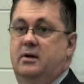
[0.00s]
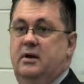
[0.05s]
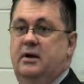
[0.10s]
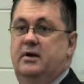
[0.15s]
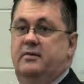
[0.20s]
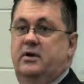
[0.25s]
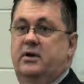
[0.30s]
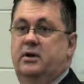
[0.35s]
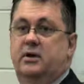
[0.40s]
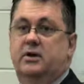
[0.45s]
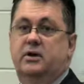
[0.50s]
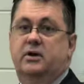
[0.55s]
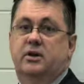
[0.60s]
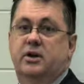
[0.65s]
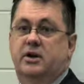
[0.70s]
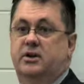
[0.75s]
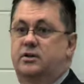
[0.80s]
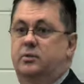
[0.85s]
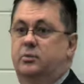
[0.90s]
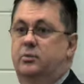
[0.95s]
having a
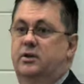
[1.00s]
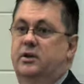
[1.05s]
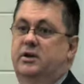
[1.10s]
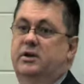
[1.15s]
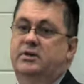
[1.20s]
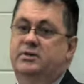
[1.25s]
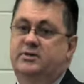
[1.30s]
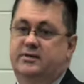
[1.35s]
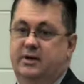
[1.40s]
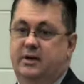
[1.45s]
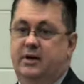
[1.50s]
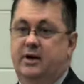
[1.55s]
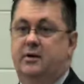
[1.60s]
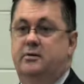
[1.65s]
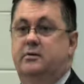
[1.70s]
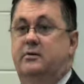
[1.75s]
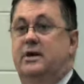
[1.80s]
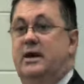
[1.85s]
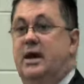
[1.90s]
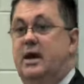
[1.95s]
connection with a casino,